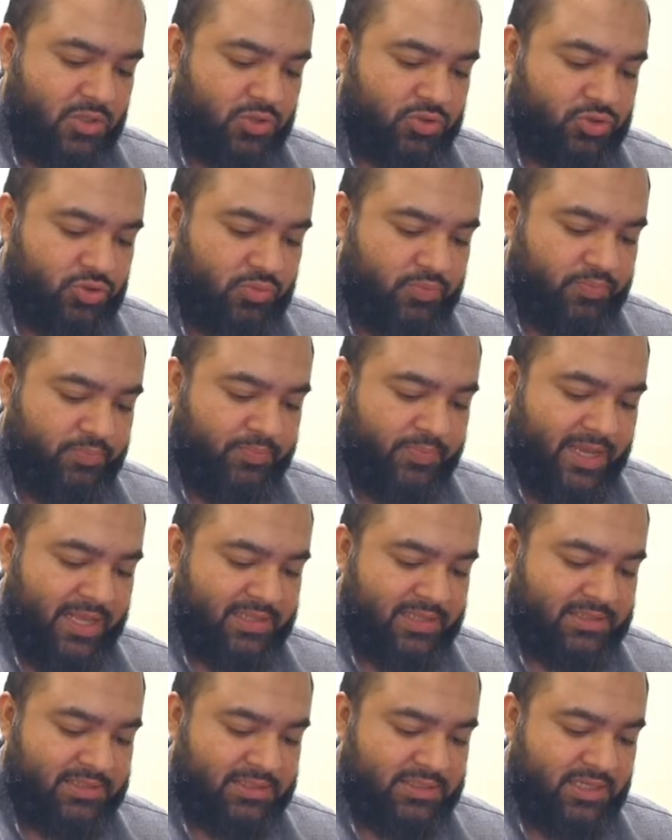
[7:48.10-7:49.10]
to
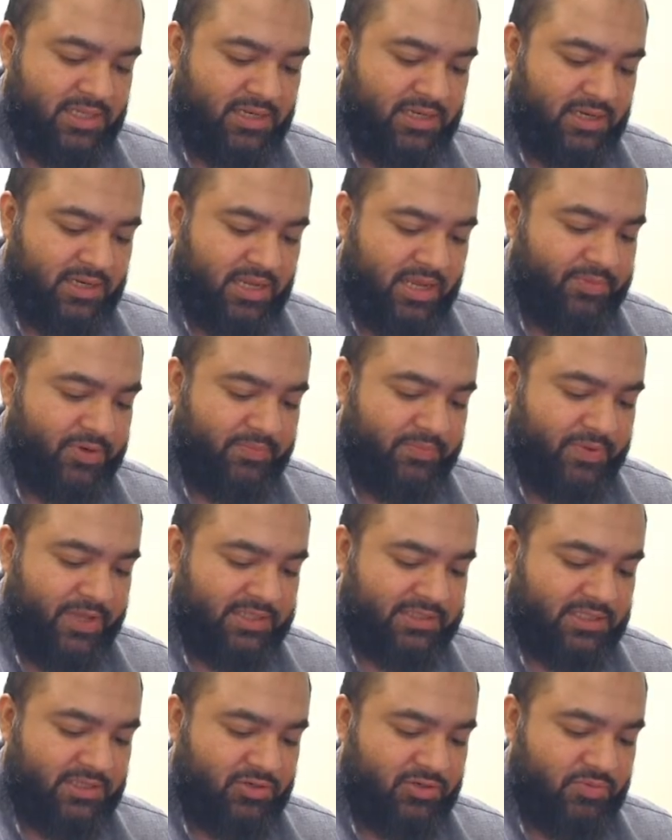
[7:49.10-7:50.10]
pencil,
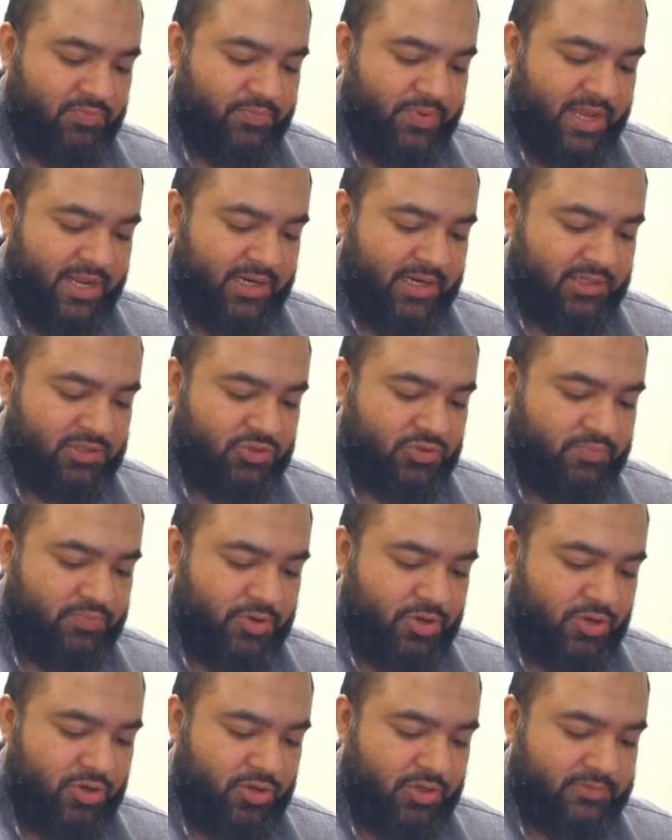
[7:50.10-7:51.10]
pencil to pen to
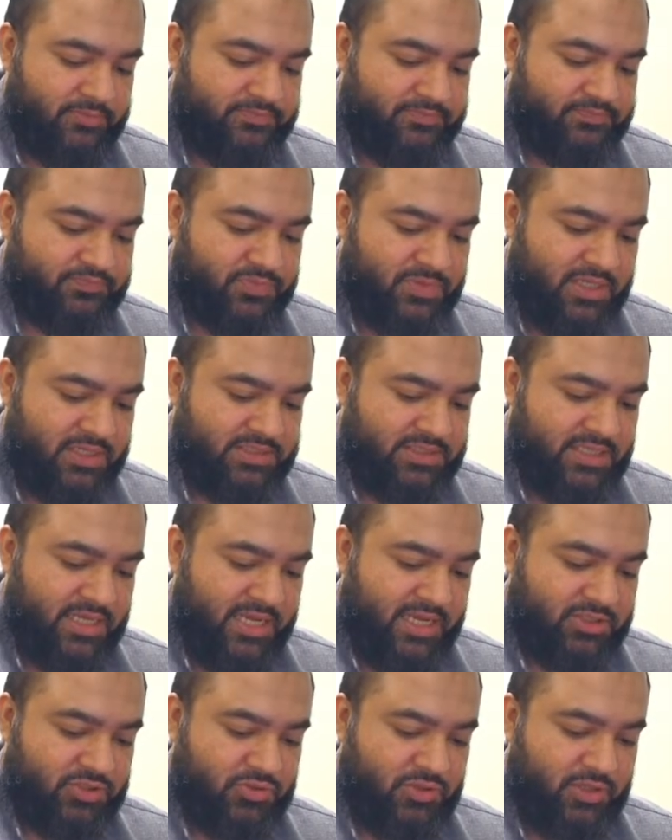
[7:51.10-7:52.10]
book is
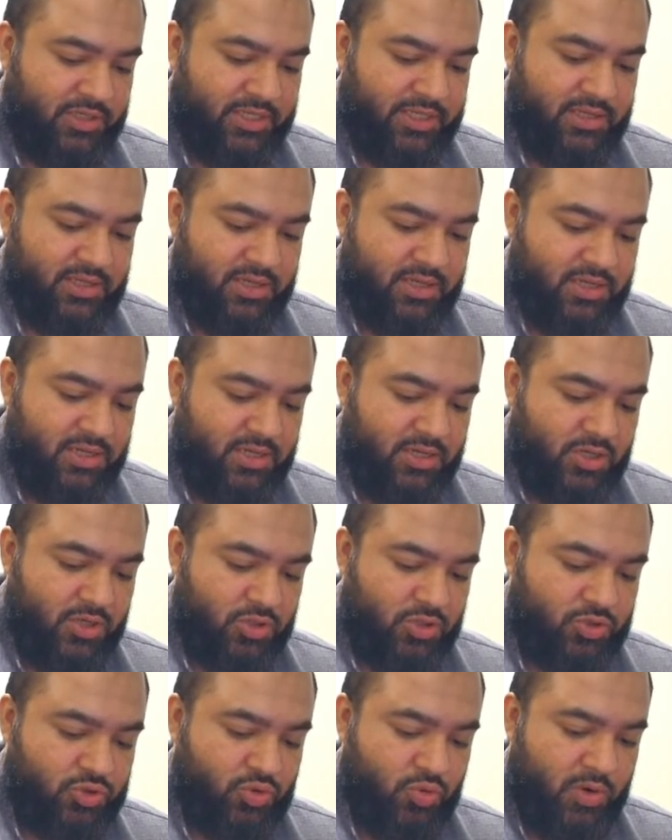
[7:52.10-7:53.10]
actually
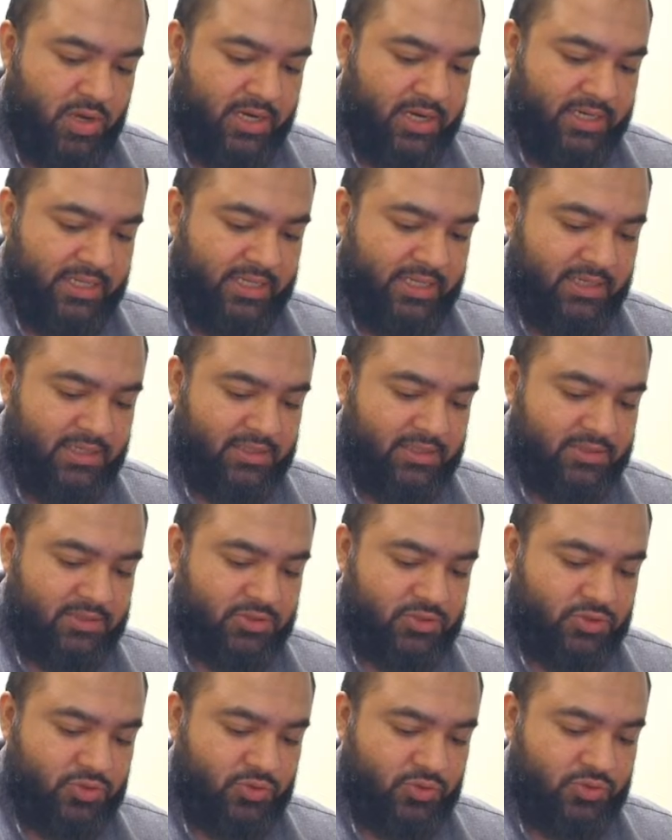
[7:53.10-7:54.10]
20
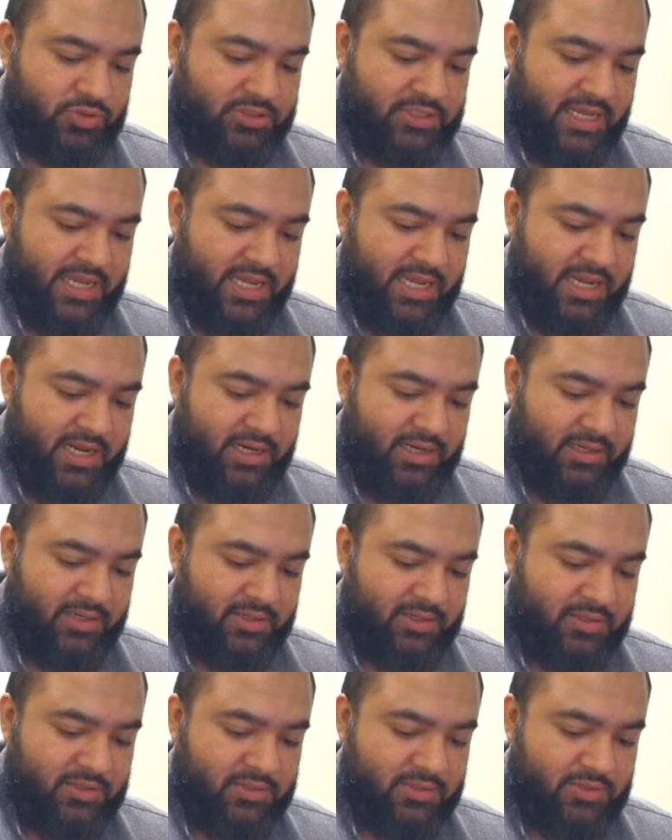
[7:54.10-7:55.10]
to
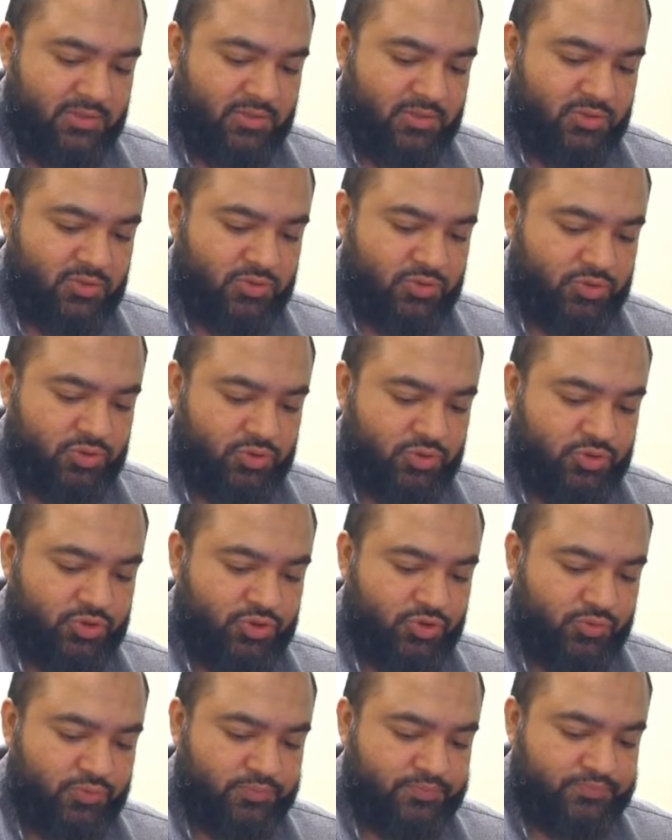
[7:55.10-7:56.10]
10 to
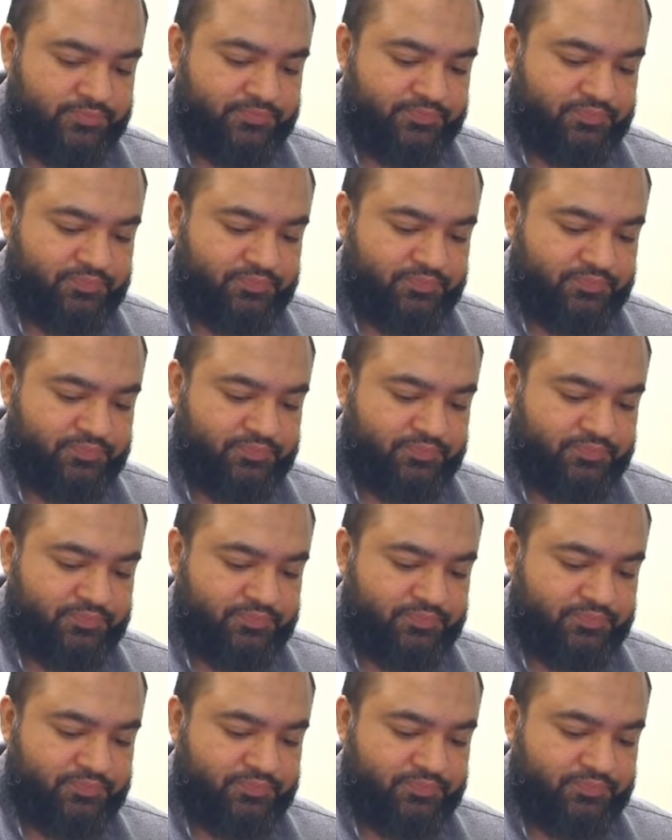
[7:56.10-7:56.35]
2.